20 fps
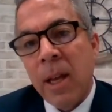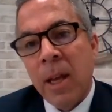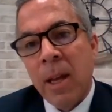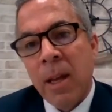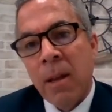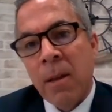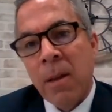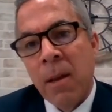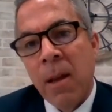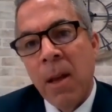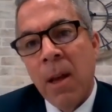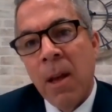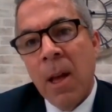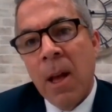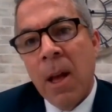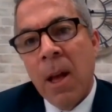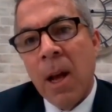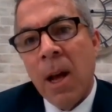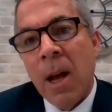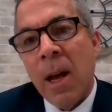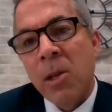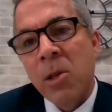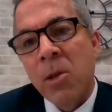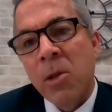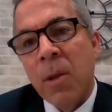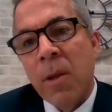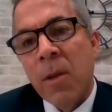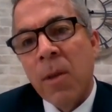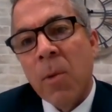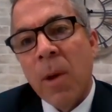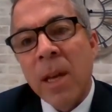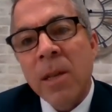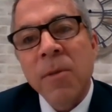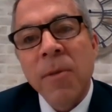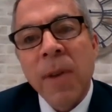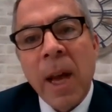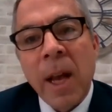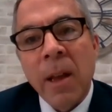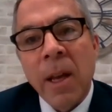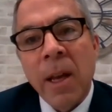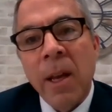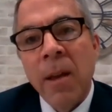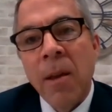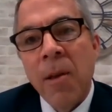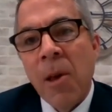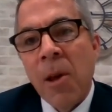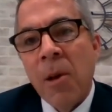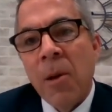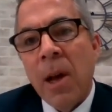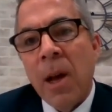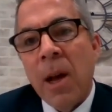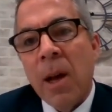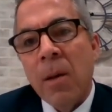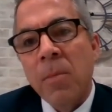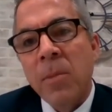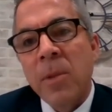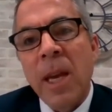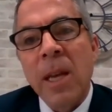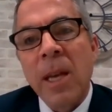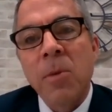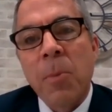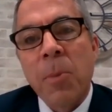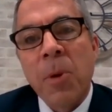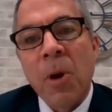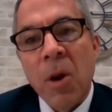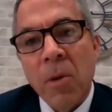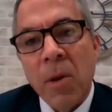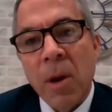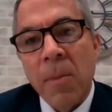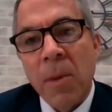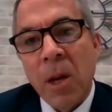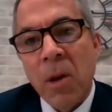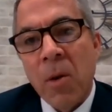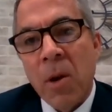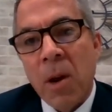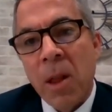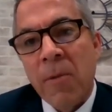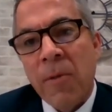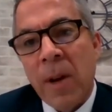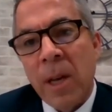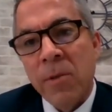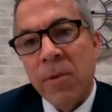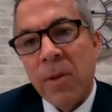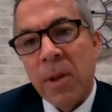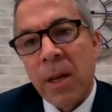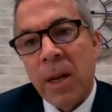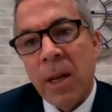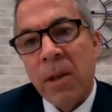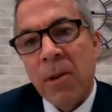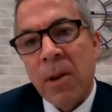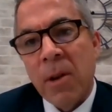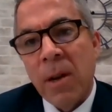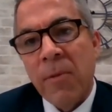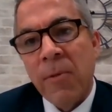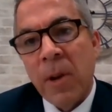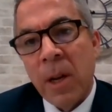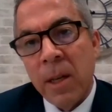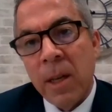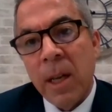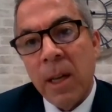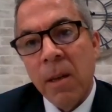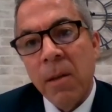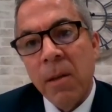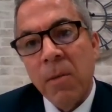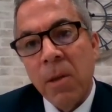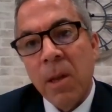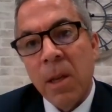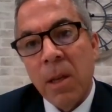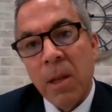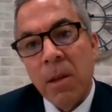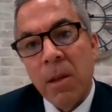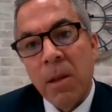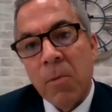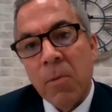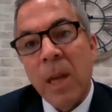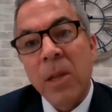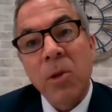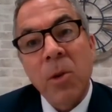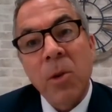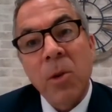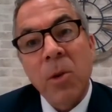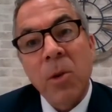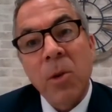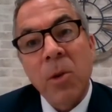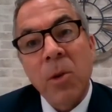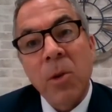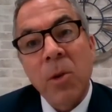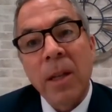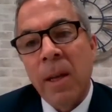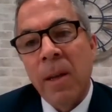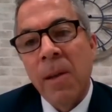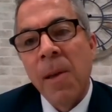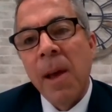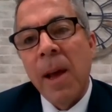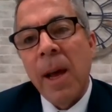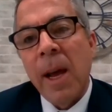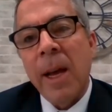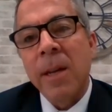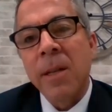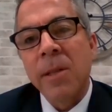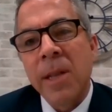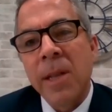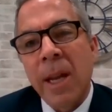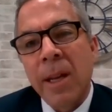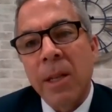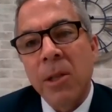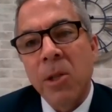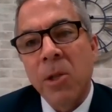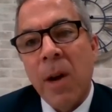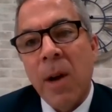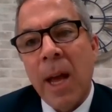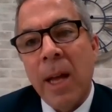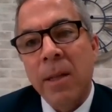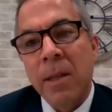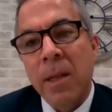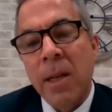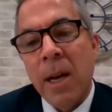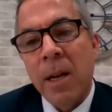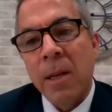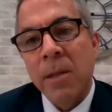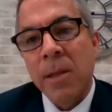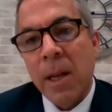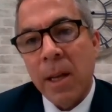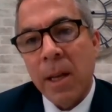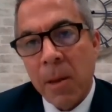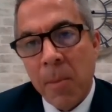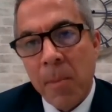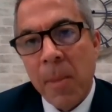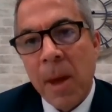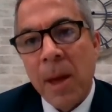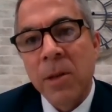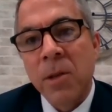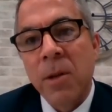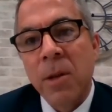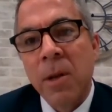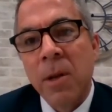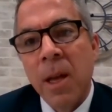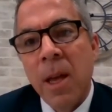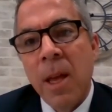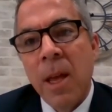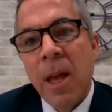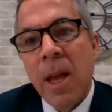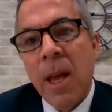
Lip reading: in a high school in the West Valley, takes a program that qualifies for the ninth grade funding, the retroactive funding, how does that get tracked and how does that get measured?